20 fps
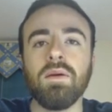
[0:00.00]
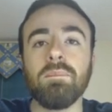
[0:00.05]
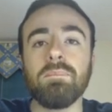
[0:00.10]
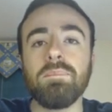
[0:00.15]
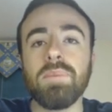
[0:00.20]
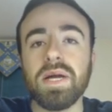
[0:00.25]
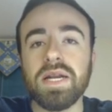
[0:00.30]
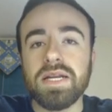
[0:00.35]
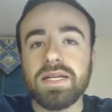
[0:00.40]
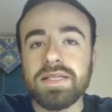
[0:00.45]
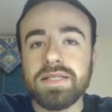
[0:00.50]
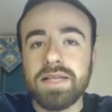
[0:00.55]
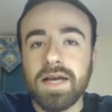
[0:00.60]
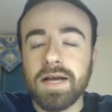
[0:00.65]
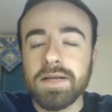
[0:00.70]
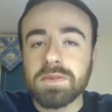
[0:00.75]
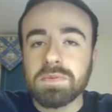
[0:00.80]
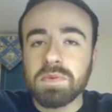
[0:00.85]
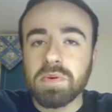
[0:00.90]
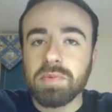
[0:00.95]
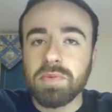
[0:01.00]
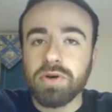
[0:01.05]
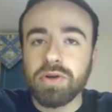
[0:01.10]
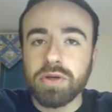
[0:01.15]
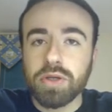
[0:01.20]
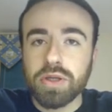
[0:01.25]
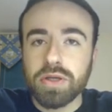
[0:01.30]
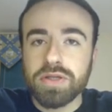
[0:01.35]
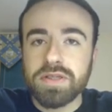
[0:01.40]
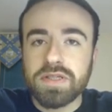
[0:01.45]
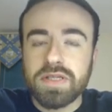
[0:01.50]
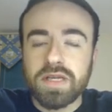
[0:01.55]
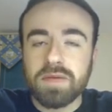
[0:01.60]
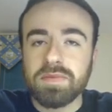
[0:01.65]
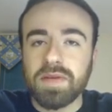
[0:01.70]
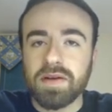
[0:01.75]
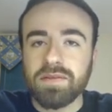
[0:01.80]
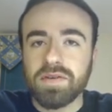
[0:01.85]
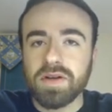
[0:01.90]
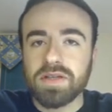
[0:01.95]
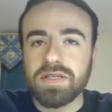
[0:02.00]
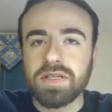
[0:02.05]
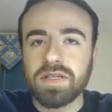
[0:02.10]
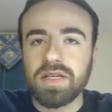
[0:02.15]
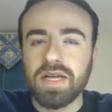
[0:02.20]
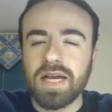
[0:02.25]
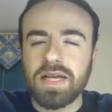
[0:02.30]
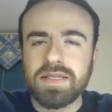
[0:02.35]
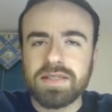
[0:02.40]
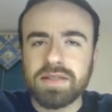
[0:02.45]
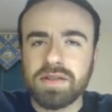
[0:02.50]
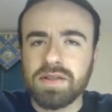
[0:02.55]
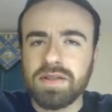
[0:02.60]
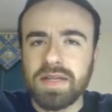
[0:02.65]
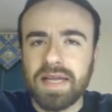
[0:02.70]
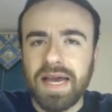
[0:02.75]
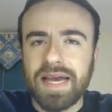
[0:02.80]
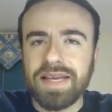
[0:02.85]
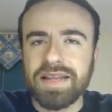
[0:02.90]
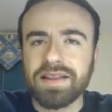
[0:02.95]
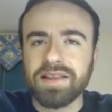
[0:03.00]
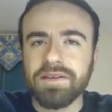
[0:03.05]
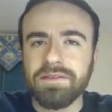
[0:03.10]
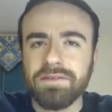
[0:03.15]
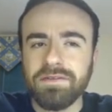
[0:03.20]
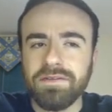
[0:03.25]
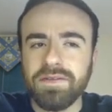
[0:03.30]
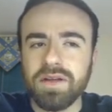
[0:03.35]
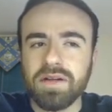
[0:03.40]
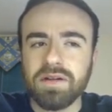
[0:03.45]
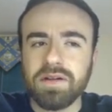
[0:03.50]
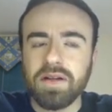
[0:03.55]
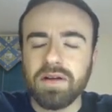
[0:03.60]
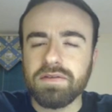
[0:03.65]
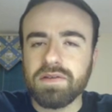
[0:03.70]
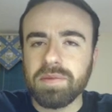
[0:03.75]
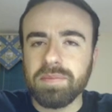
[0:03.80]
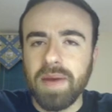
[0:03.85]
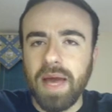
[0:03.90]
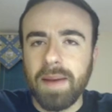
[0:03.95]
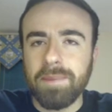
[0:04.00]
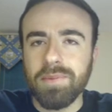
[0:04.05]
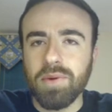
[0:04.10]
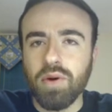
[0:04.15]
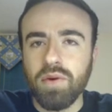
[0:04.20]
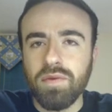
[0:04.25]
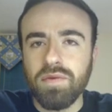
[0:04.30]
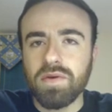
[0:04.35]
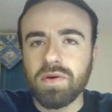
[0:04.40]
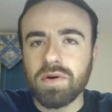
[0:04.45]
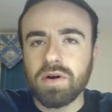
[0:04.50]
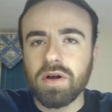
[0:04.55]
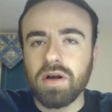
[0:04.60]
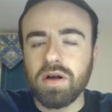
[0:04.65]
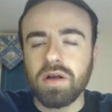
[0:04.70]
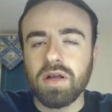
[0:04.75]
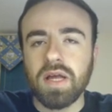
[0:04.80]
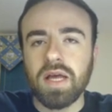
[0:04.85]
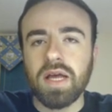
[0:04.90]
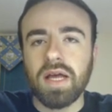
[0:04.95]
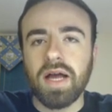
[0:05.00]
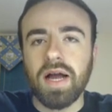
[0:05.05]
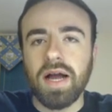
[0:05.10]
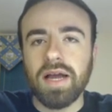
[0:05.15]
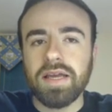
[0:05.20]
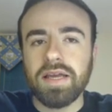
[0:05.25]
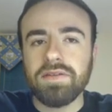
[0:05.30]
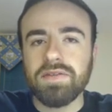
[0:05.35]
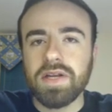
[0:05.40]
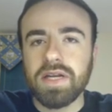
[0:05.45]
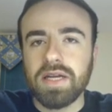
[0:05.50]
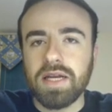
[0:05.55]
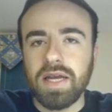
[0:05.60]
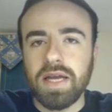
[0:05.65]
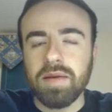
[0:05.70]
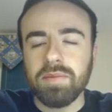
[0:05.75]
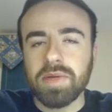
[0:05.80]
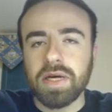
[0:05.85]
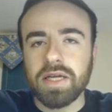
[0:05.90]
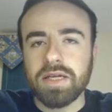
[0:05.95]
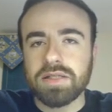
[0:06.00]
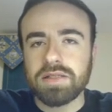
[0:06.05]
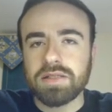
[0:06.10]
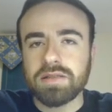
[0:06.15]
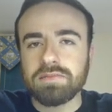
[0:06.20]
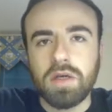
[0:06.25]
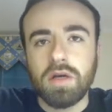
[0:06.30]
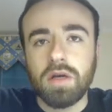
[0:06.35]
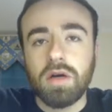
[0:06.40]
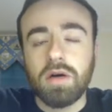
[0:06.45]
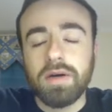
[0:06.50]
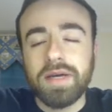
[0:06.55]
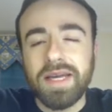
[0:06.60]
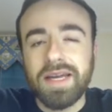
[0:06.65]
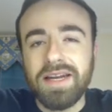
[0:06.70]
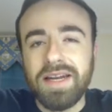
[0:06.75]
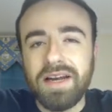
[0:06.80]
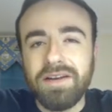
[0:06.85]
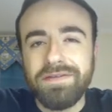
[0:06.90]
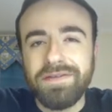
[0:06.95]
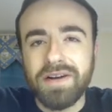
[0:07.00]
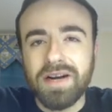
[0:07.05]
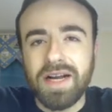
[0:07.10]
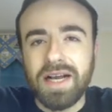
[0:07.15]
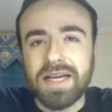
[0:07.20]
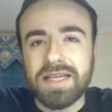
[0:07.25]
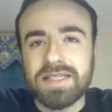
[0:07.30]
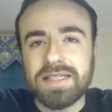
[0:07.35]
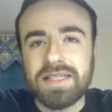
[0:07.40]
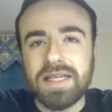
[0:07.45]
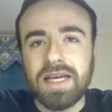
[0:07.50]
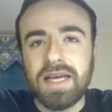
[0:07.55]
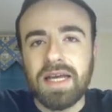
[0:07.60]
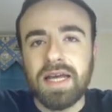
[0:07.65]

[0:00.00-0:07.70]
but it does promote good team diversity. I still like the feel of the map. Overall, I give it an A minus. Okay, now for Heist.